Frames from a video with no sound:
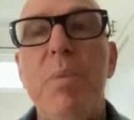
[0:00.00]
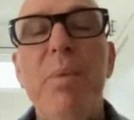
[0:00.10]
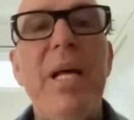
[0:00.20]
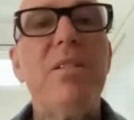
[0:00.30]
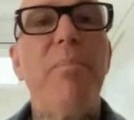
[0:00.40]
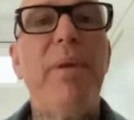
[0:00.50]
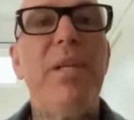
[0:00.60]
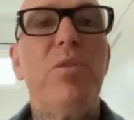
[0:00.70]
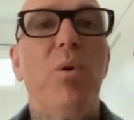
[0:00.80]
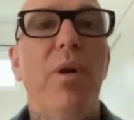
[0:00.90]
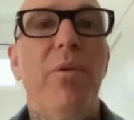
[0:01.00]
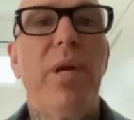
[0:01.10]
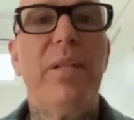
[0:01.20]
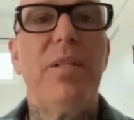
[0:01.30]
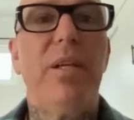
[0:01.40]
But as a mentor,
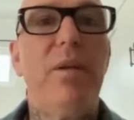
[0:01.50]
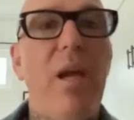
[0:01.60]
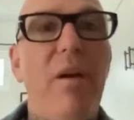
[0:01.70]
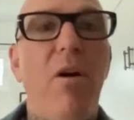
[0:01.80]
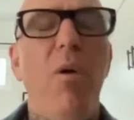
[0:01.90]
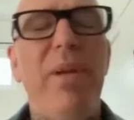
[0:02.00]
all